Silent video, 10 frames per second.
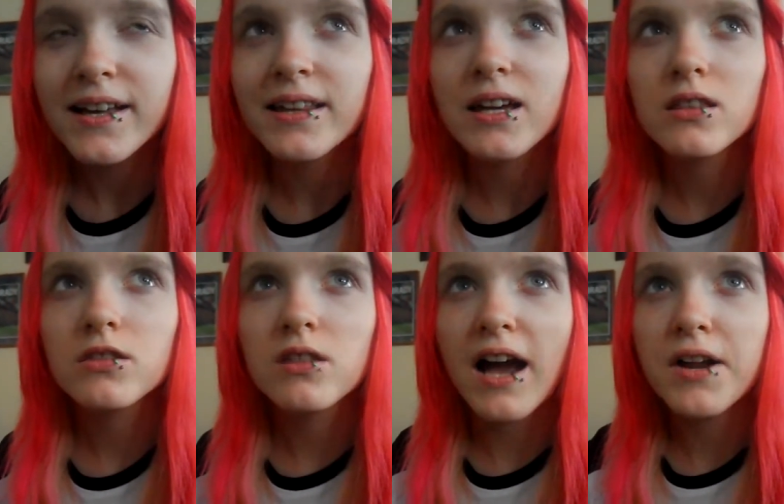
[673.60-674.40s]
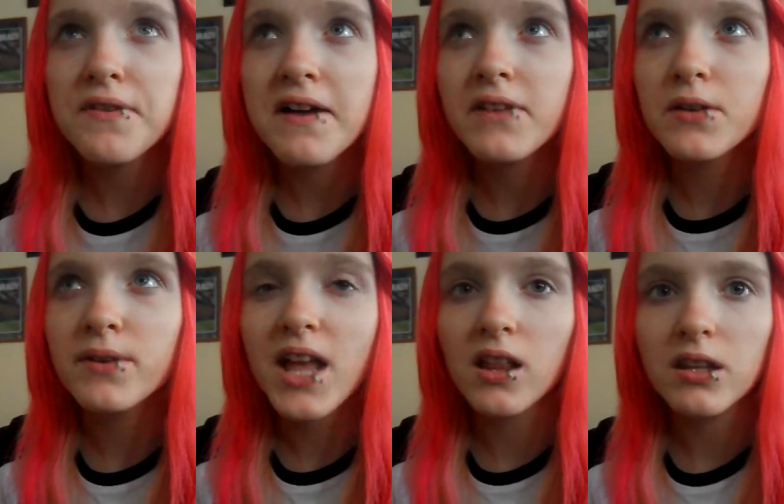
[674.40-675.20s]
And like, I don't have
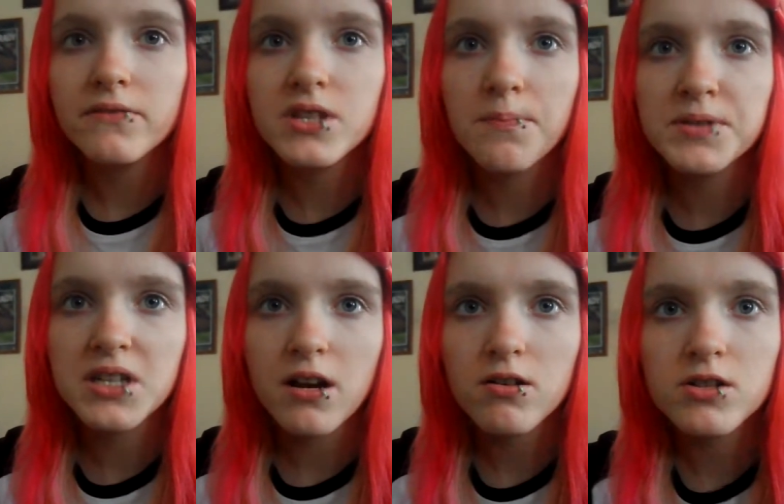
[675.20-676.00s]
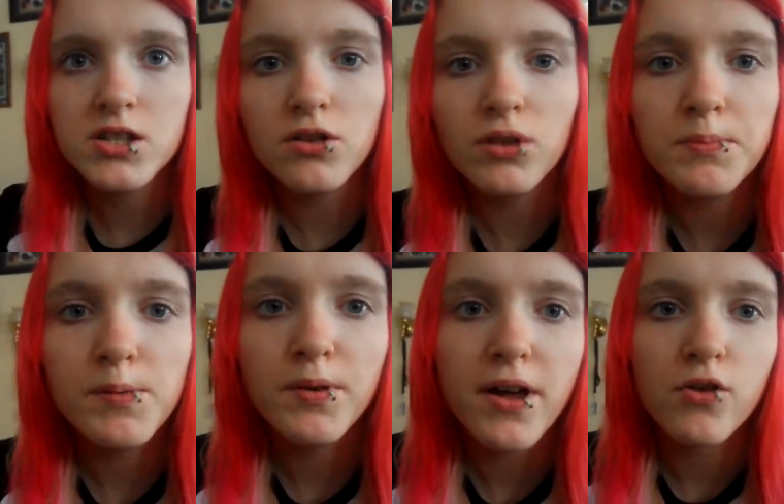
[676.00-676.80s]
anyone that lives upstairs. The only
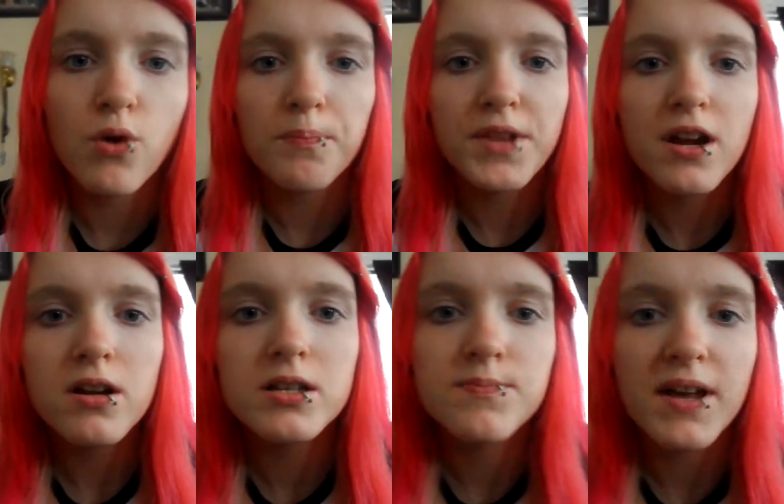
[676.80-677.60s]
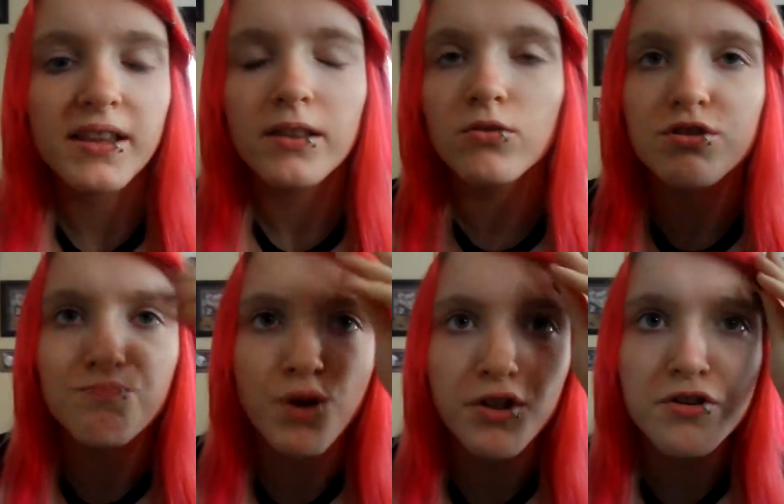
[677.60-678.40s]
people that go up there is my
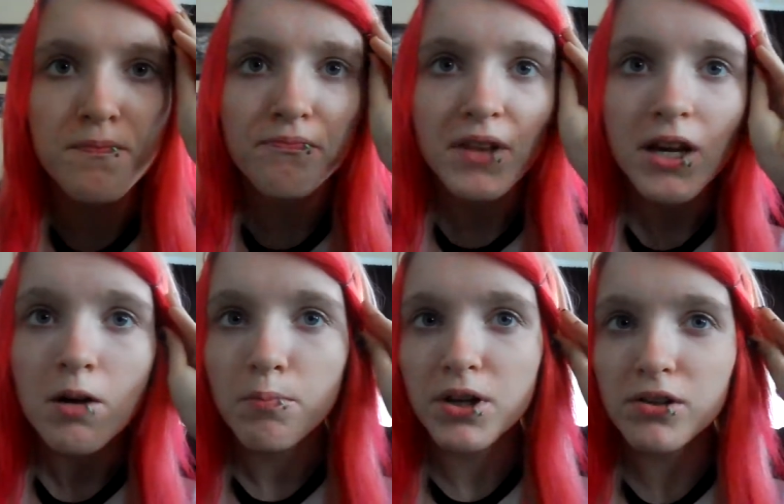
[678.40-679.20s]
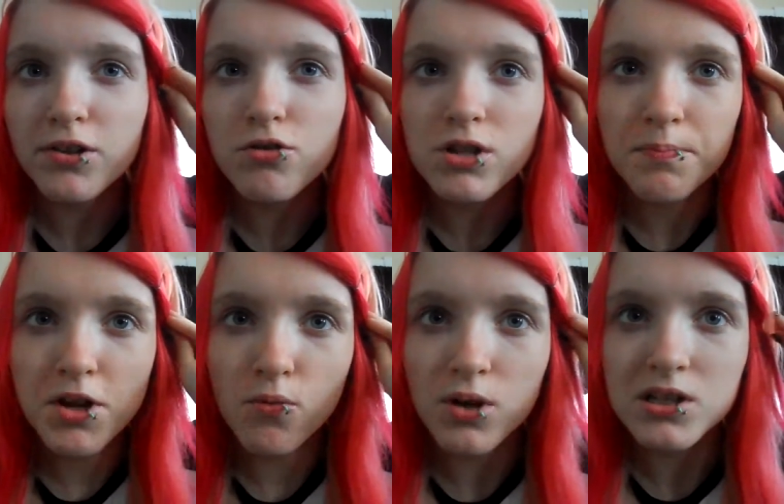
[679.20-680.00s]
landlord's brother. But he only goes up
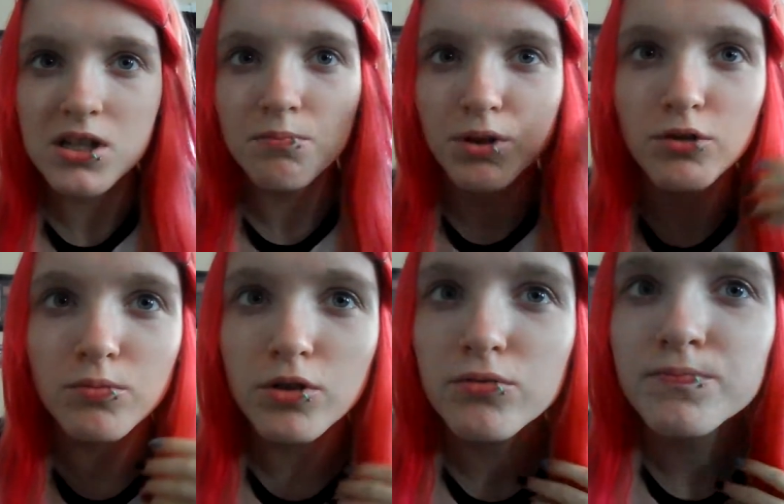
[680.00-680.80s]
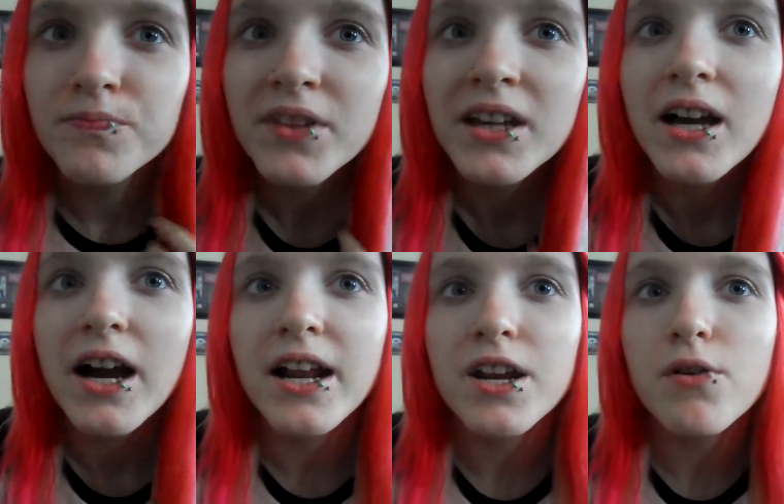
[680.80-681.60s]
there once in a blue moon.
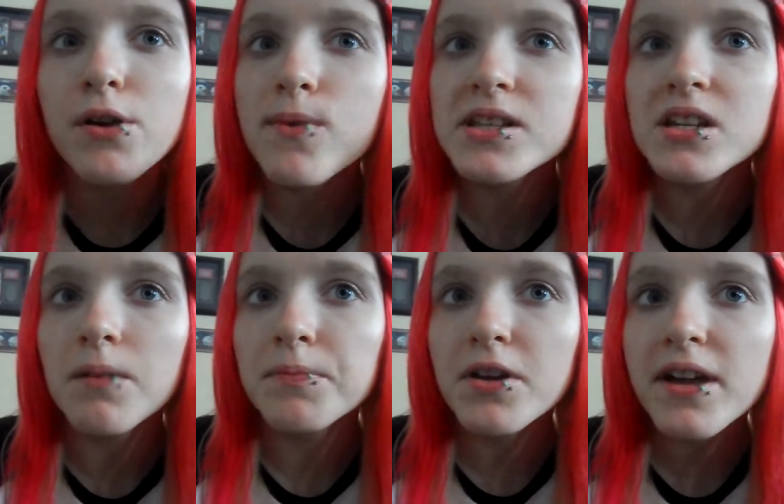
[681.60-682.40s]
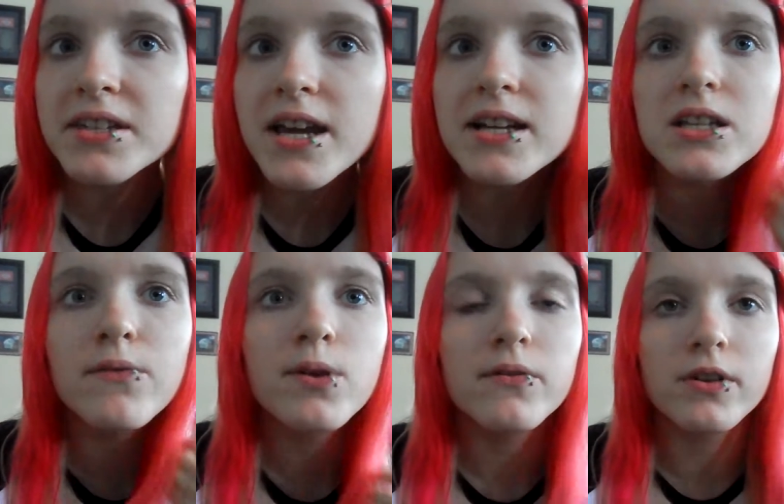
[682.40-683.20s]
And I know he wasn't up there that day because
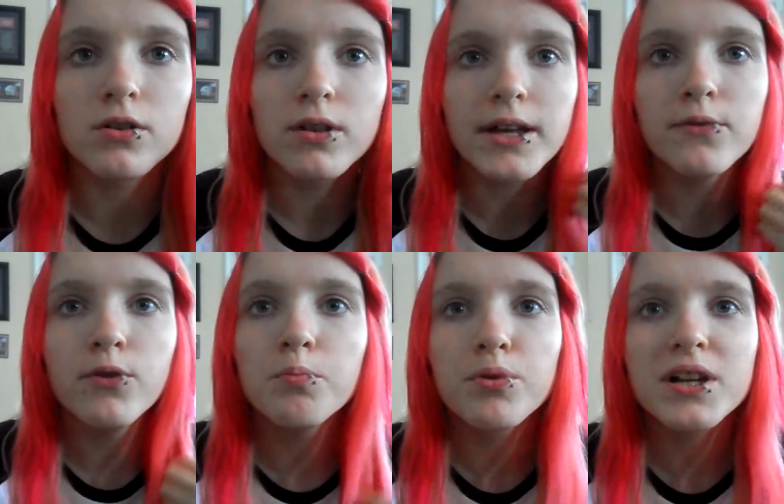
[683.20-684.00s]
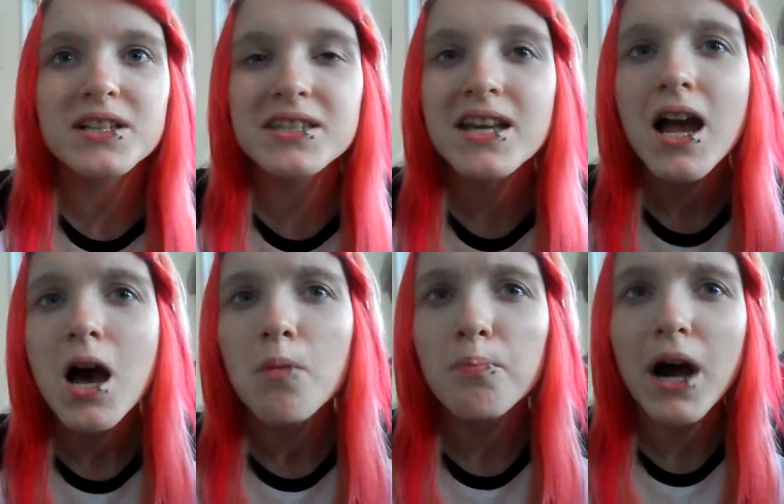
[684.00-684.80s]
I would have heard like footprints.
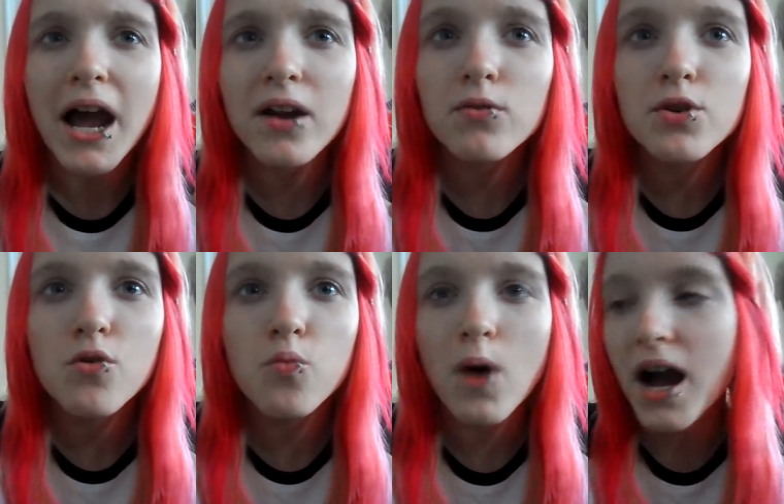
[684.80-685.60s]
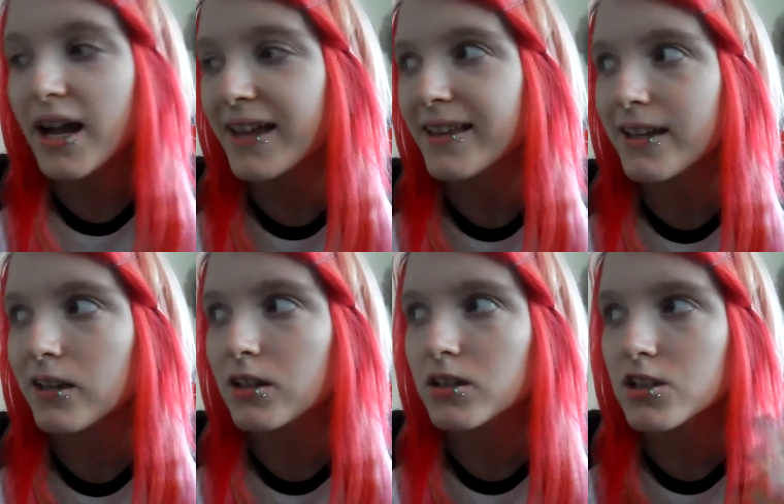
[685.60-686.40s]
But I don't know why
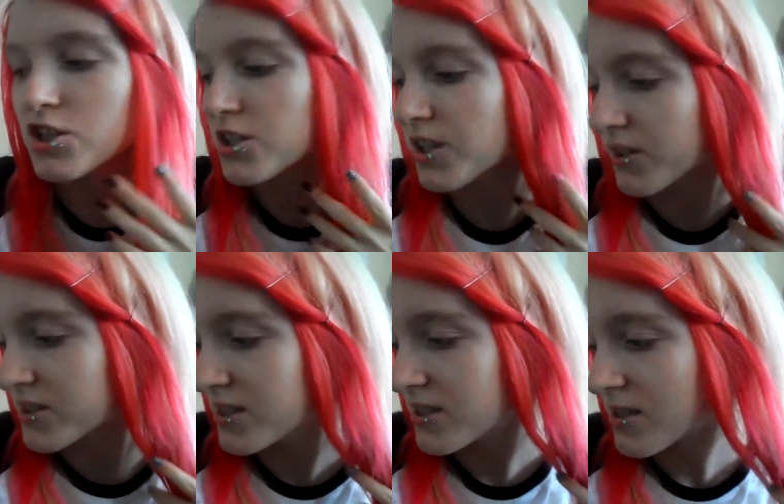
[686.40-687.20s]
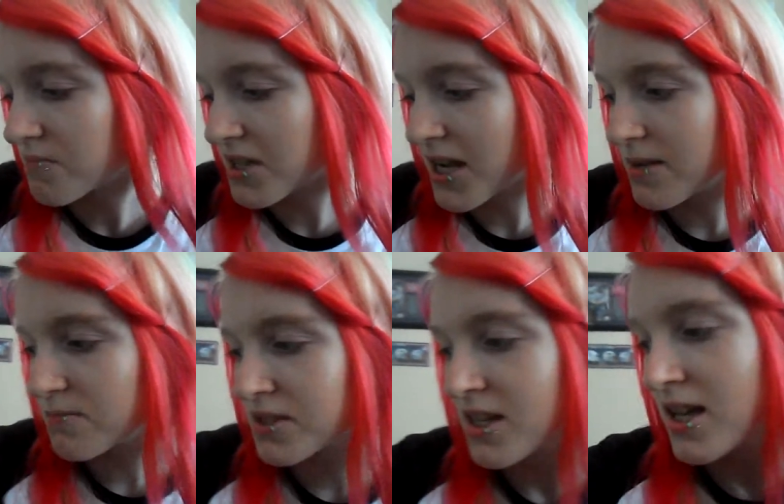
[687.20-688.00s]
like she does it
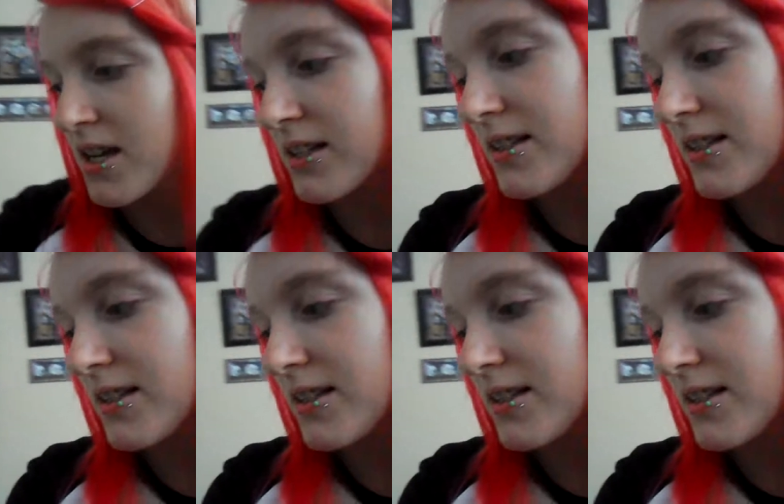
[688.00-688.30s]
sometimes.